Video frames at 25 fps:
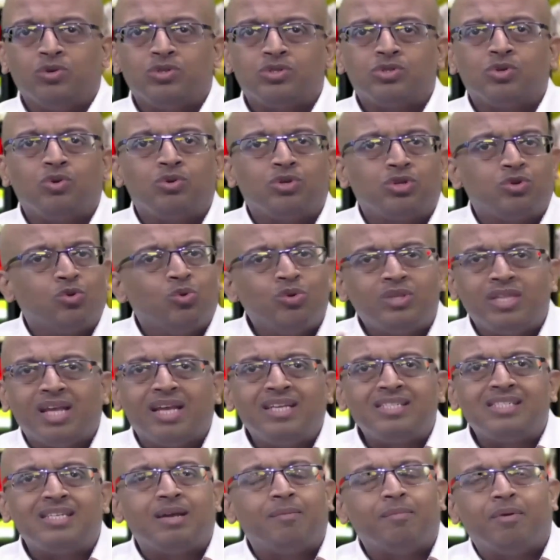So two
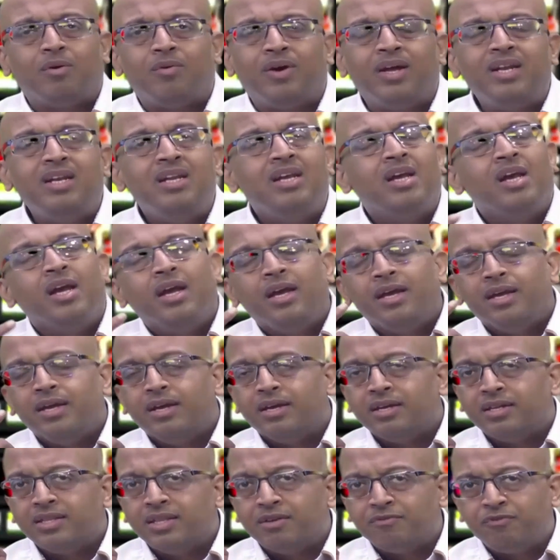things. Number one,
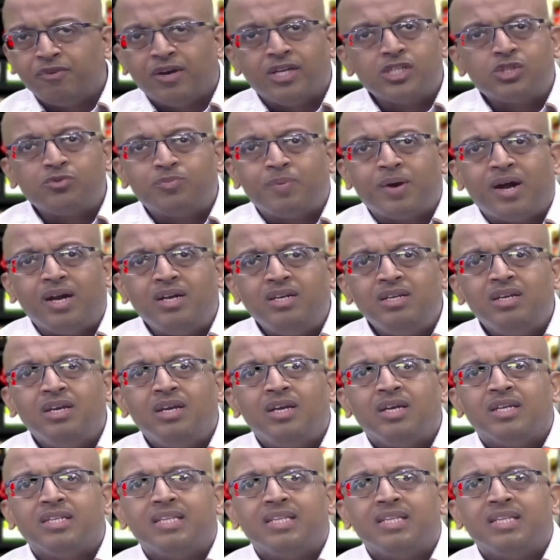the first part,